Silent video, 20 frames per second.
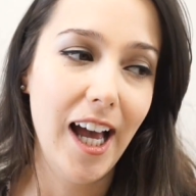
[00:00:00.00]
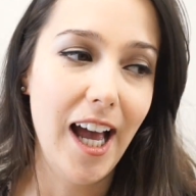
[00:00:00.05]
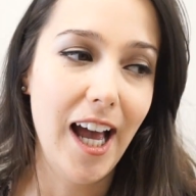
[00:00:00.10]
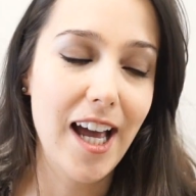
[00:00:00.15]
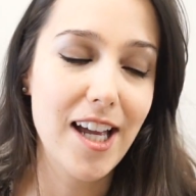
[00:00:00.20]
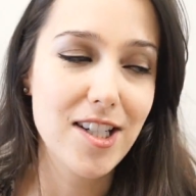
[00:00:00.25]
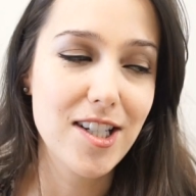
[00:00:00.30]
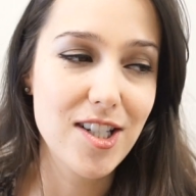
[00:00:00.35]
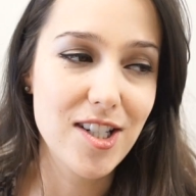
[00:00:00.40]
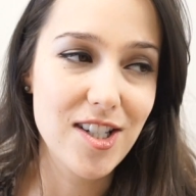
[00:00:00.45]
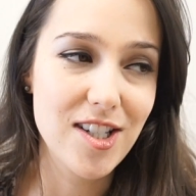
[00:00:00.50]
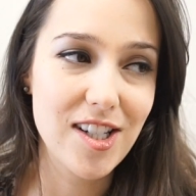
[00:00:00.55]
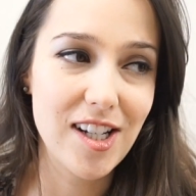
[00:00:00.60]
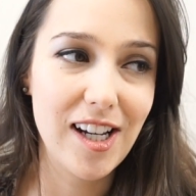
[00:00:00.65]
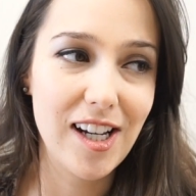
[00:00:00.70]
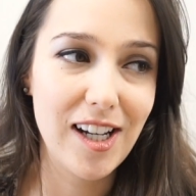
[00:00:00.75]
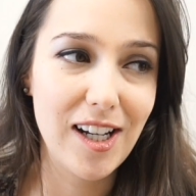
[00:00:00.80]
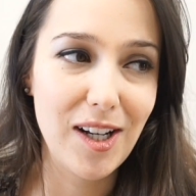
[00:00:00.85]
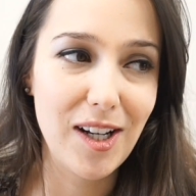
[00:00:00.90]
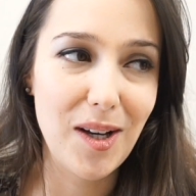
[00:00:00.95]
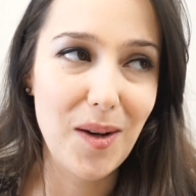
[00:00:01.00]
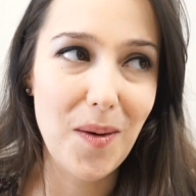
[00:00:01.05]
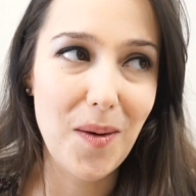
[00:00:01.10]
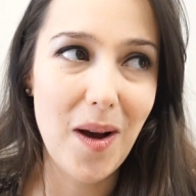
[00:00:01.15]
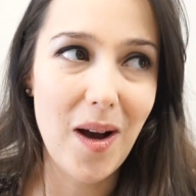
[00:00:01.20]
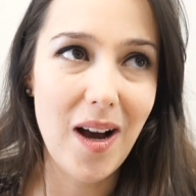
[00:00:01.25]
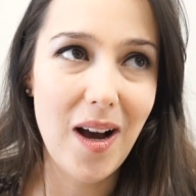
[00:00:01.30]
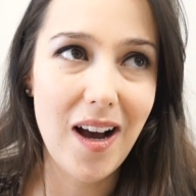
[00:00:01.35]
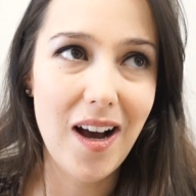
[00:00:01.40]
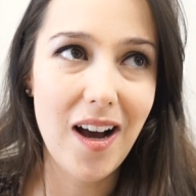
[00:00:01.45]
And
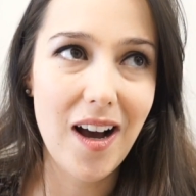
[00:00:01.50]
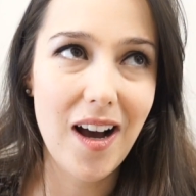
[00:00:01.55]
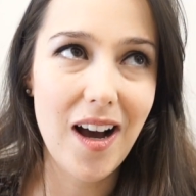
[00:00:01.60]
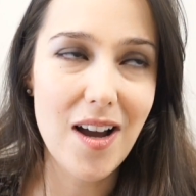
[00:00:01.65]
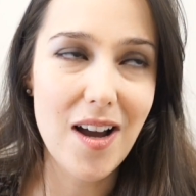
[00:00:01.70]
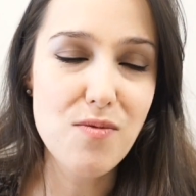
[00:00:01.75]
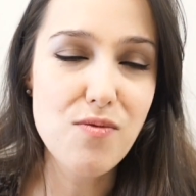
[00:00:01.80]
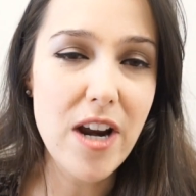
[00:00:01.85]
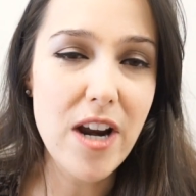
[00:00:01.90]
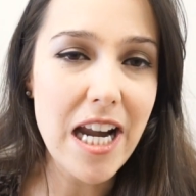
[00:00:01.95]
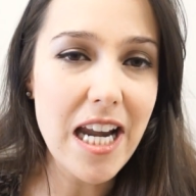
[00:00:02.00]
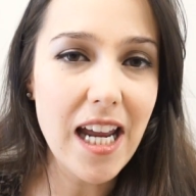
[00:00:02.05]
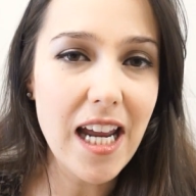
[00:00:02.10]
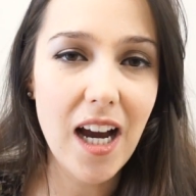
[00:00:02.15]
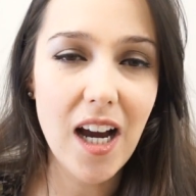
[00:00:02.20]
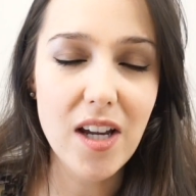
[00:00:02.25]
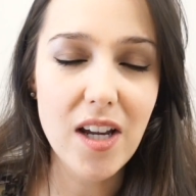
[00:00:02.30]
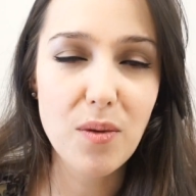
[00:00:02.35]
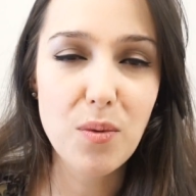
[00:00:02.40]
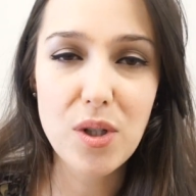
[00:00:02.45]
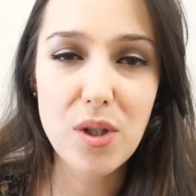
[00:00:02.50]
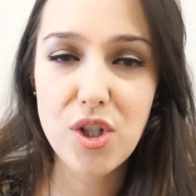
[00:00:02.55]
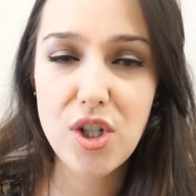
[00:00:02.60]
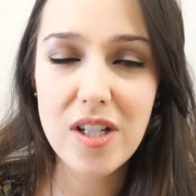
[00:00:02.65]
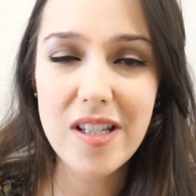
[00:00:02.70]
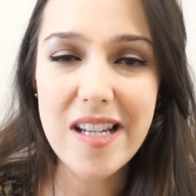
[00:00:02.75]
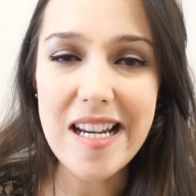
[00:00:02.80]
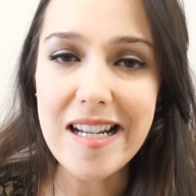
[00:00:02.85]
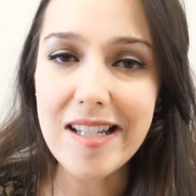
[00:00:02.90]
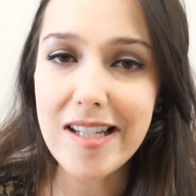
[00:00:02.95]
I was
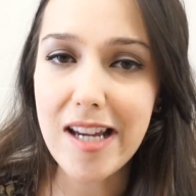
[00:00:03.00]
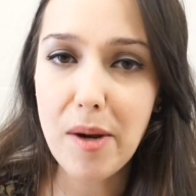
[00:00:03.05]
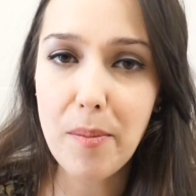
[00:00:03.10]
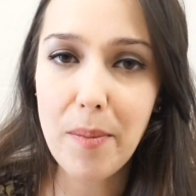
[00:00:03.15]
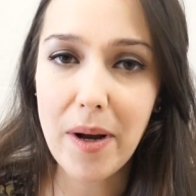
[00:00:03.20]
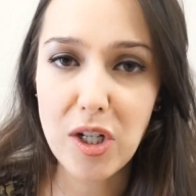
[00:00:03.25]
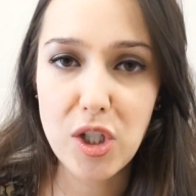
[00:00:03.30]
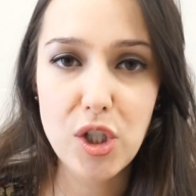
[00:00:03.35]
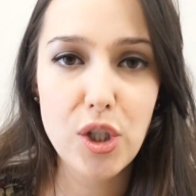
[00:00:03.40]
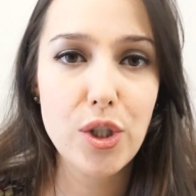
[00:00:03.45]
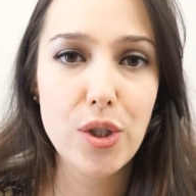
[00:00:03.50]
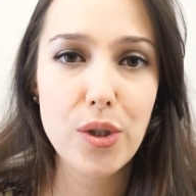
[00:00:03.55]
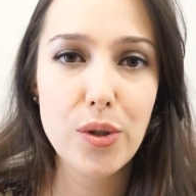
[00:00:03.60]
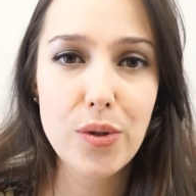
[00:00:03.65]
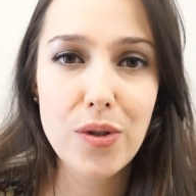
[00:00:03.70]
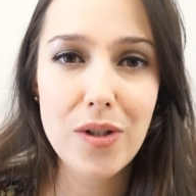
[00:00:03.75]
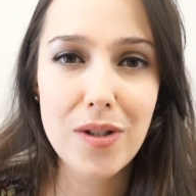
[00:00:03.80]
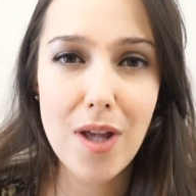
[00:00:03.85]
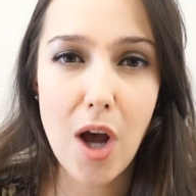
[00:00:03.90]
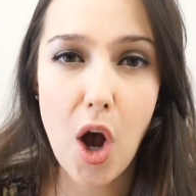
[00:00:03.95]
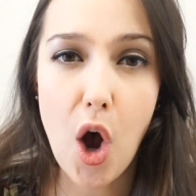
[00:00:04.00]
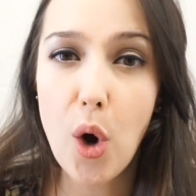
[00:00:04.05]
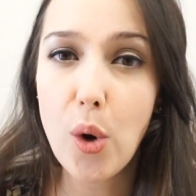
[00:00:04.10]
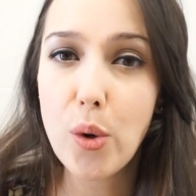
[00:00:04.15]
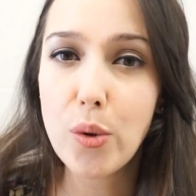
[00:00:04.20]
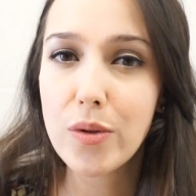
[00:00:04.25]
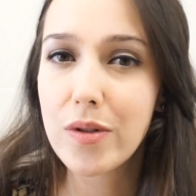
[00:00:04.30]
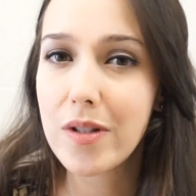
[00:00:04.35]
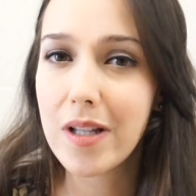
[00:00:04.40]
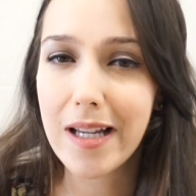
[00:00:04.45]
just eating McDonald's the
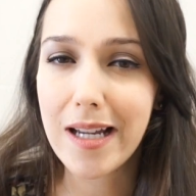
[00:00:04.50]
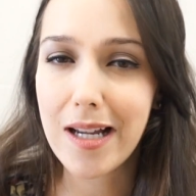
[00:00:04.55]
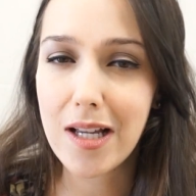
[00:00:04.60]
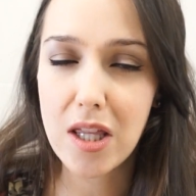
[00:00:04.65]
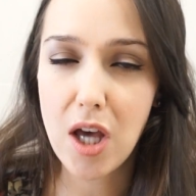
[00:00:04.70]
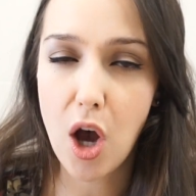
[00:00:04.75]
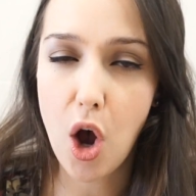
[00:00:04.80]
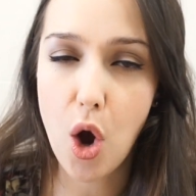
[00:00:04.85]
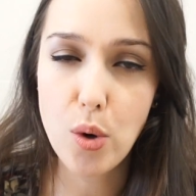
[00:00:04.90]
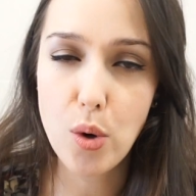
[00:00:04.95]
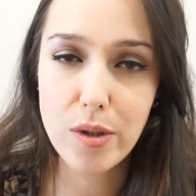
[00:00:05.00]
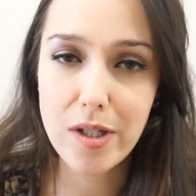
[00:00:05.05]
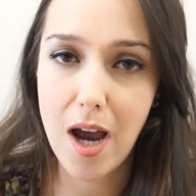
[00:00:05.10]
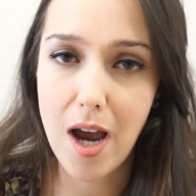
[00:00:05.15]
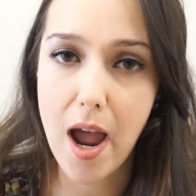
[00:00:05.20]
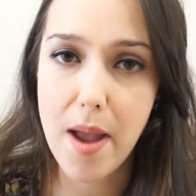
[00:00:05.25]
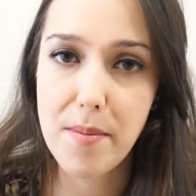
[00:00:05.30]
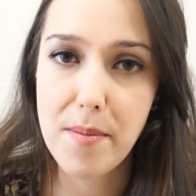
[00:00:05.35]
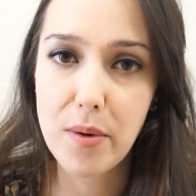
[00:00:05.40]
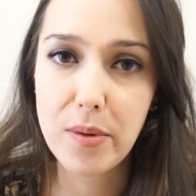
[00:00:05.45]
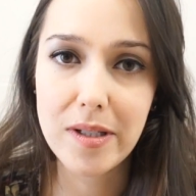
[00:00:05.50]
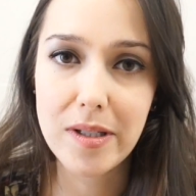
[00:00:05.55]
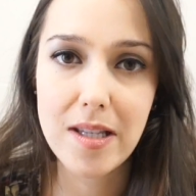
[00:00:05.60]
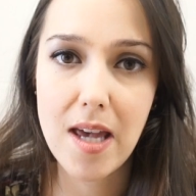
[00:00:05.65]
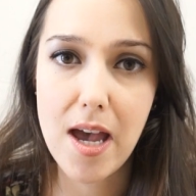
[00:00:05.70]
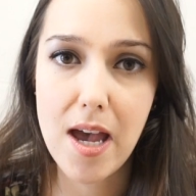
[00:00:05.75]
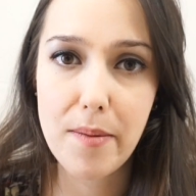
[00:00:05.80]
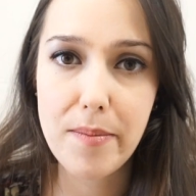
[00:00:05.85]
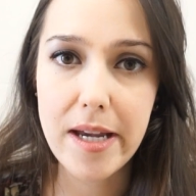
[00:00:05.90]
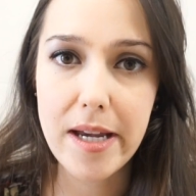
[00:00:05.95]
whole time I was
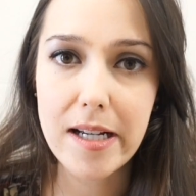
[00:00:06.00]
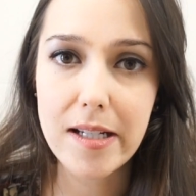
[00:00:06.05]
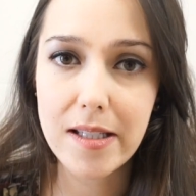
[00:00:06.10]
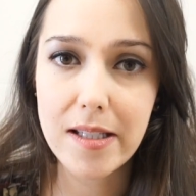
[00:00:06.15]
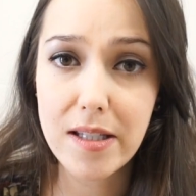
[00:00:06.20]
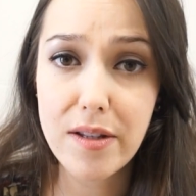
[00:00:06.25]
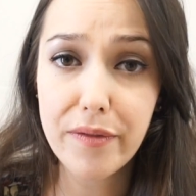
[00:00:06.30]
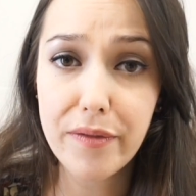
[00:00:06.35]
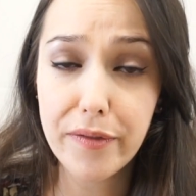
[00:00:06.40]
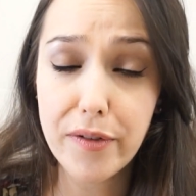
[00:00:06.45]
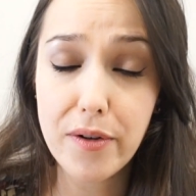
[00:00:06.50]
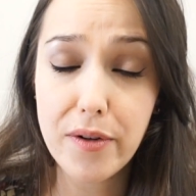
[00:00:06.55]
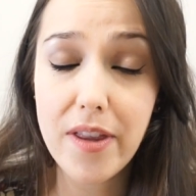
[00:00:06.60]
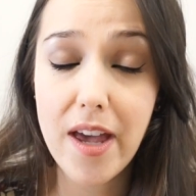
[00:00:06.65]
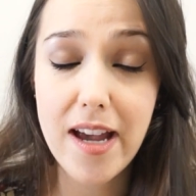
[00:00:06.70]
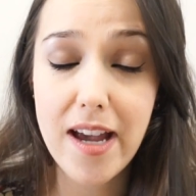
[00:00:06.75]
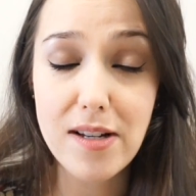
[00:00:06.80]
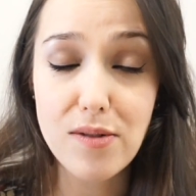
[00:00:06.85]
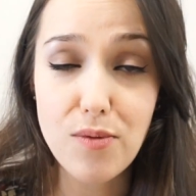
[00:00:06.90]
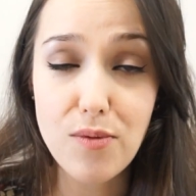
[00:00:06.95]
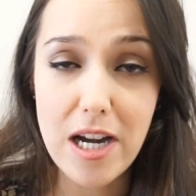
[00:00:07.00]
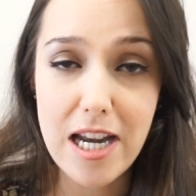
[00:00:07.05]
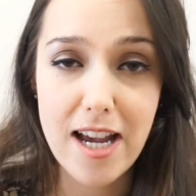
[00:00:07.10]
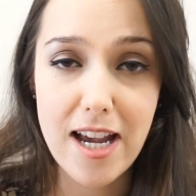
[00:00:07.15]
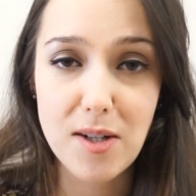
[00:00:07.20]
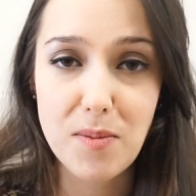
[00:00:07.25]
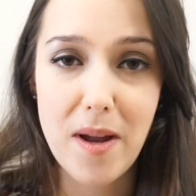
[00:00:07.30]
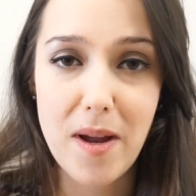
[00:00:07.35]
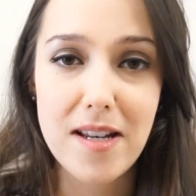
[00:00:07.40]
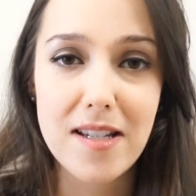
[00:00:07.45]
there, because the food there is really
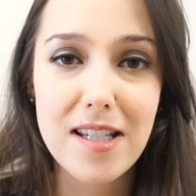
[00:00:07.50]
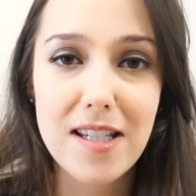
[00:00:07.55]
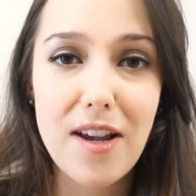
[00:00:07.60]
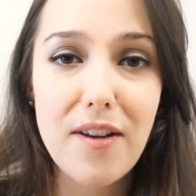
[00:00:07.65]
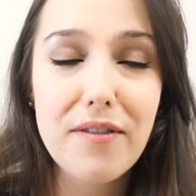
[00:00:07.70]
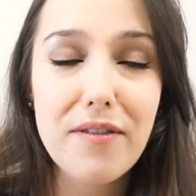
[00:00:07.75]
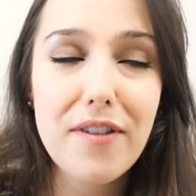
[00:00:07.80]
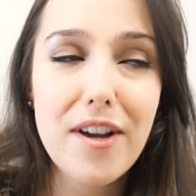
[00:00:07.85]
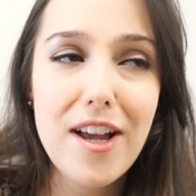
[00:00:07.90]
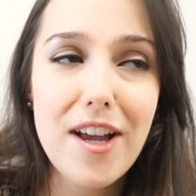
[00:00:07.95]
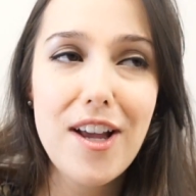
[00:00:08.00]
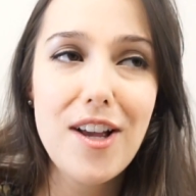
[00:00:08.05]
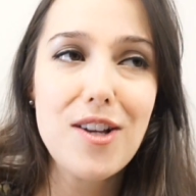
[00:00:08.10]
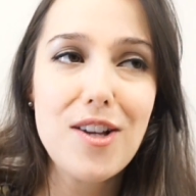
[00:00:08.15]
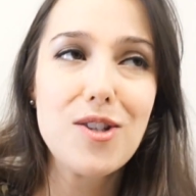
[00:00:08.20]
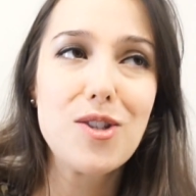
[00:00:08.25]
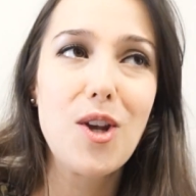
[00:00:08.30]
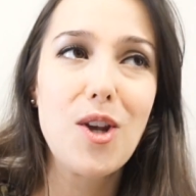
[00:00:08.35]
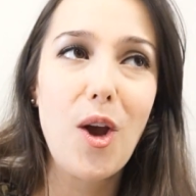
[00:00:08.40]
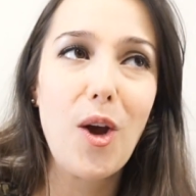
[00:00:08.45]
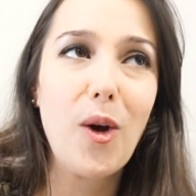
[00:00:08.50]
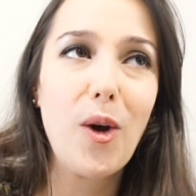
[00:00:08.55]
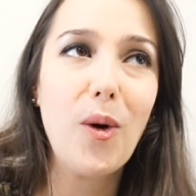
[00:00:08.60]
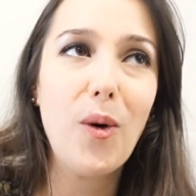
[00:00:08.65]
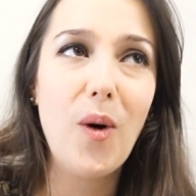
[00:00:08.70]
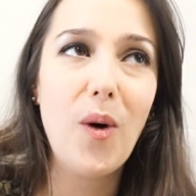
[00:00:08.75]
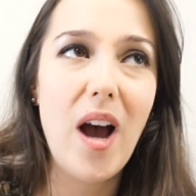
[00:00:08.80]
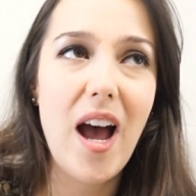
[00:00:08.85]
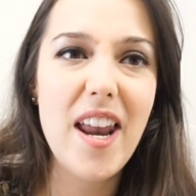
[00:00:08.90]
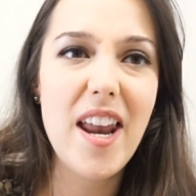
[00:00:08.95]
expensive.
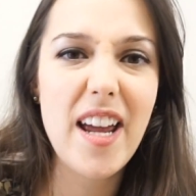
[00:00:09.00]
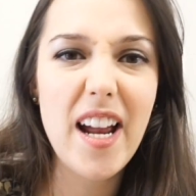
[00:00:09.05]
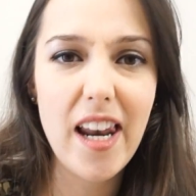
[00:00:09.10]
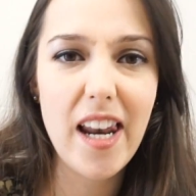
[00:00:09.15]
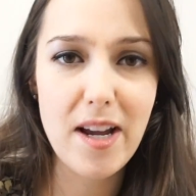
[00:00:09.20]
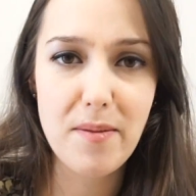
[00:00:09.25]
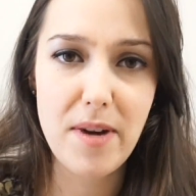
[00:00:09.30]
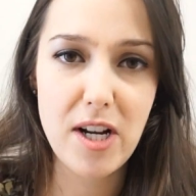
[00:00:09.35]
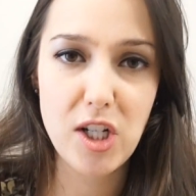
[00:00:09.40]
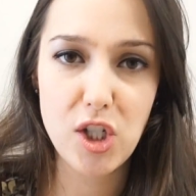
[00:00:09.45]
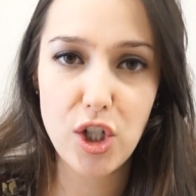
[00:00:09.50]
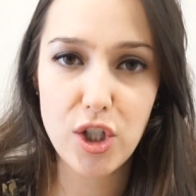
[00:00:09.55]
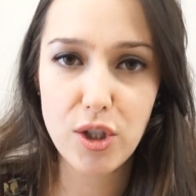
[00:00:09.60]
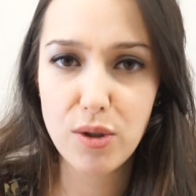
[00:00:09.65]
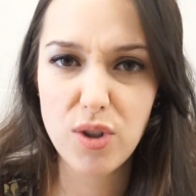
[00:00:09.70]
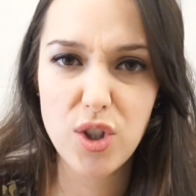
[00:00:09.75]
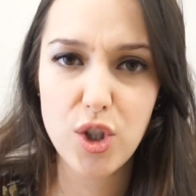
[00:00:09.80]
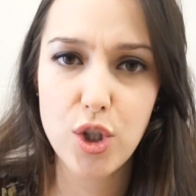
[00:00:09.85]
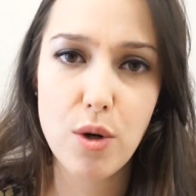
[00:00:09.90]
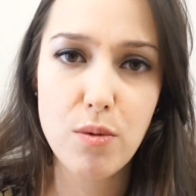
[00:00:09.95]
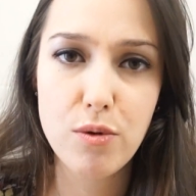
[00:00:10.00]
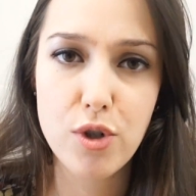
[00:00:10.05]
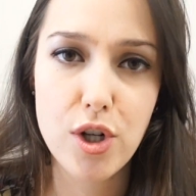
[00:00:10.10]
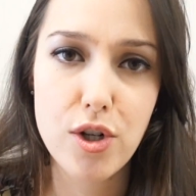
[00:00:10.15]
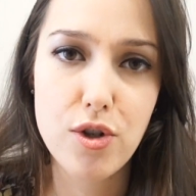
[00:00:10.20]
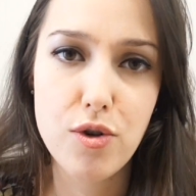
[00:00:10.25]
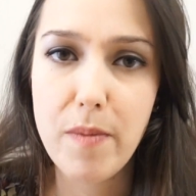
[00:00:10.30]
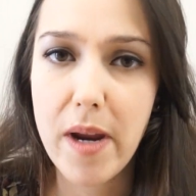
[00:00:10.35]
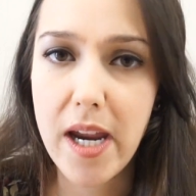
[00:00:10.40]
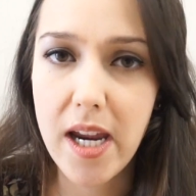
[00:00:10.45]
So, and I like McDonald's, don't
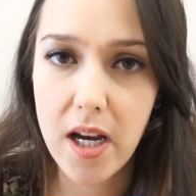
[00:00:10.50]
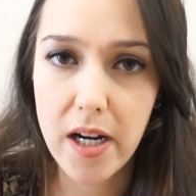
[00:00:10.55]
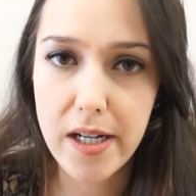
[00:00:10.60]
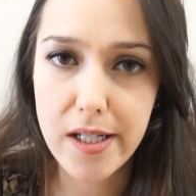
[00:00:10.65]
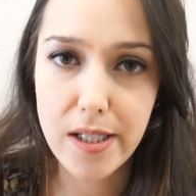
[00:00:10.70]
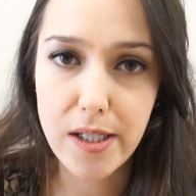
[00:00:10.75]
judge me, I